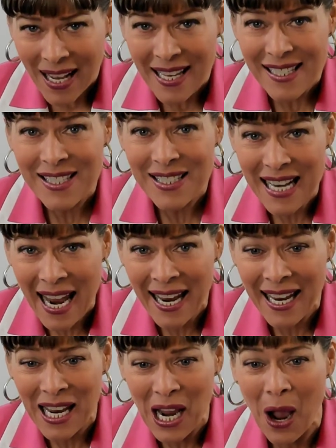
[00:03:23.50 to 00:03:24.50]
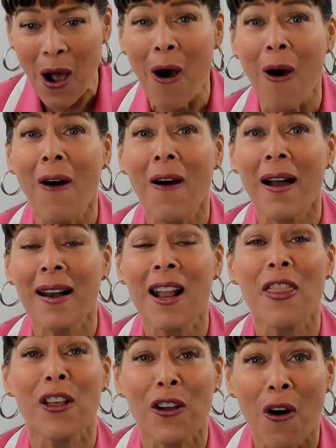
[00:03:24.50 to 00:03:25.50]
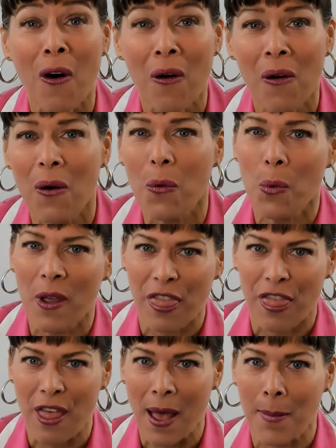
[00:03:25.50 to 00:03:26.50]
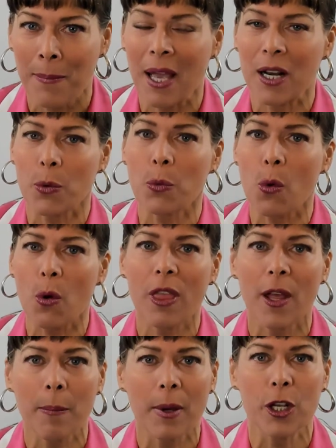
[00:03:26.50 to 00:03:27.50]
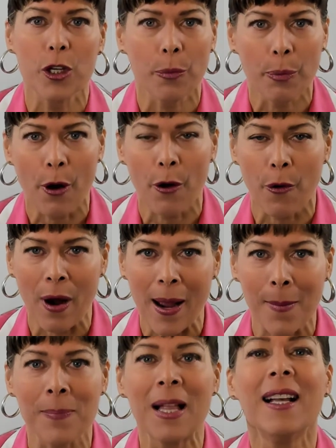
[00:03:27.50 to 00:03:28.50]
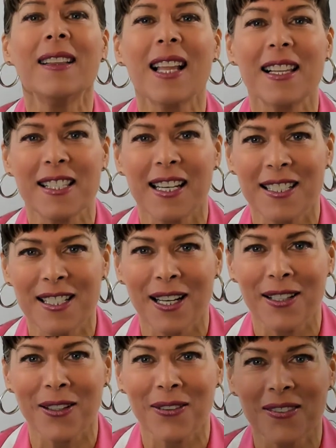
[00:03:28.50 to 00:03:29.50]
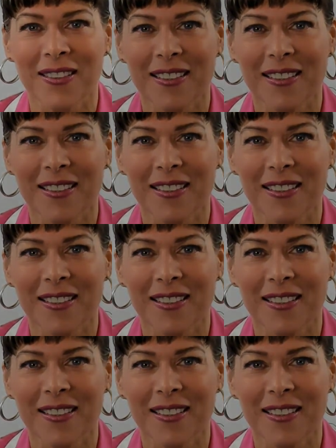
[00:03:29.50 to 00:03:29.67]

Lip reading: stay on the call with them and enroll them in your program. Let's continue.